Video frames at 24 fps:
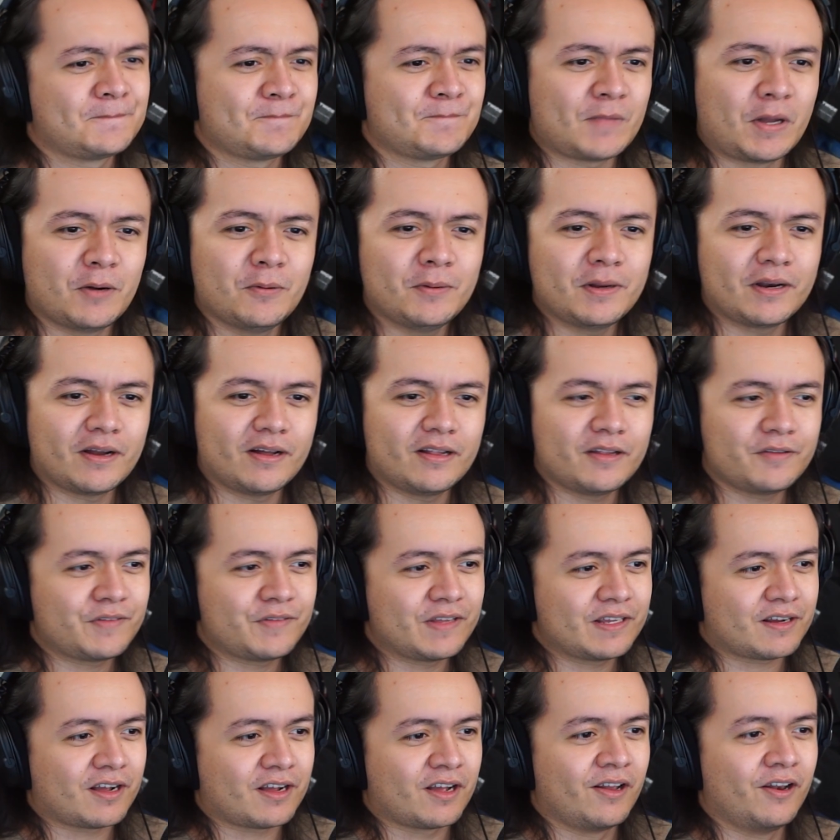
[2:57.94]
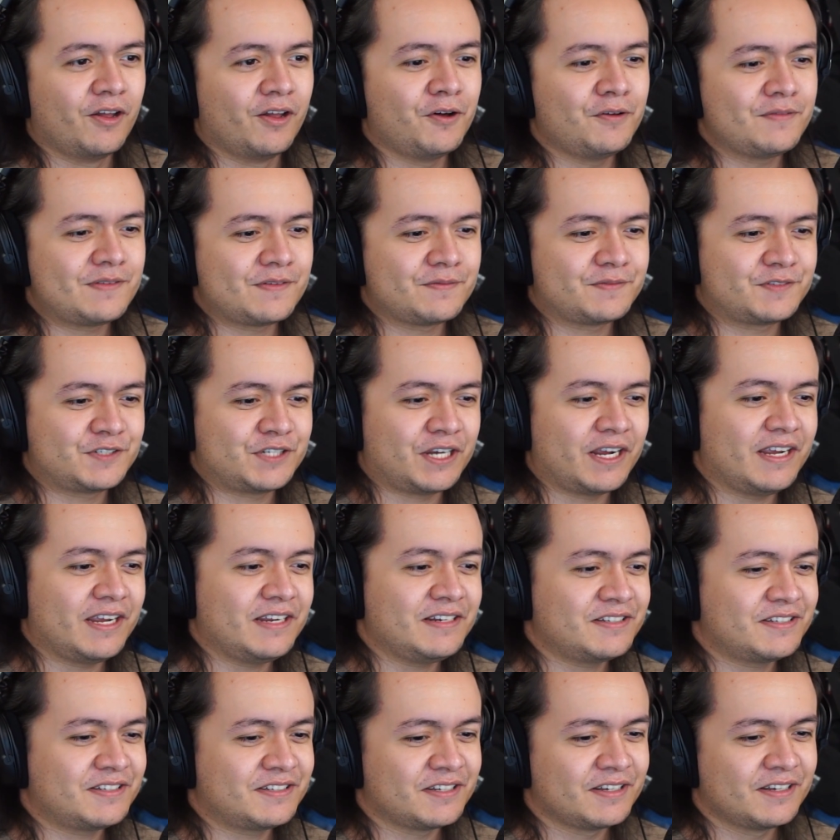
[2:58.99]
Oh, and all of the clothes have
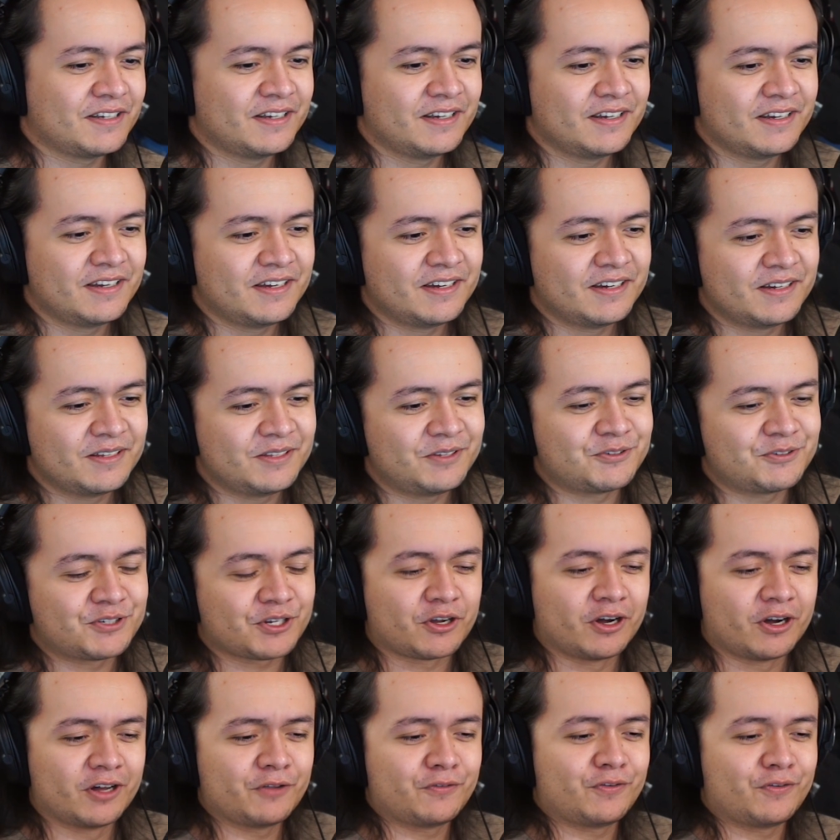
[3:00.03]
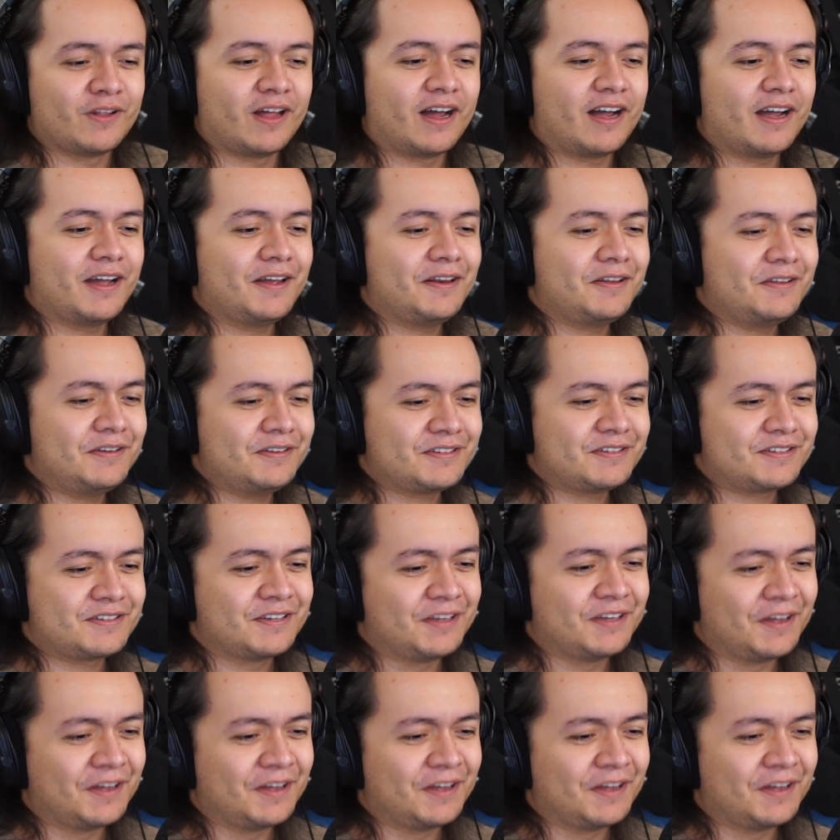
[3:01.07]
changed. There's a colorful island.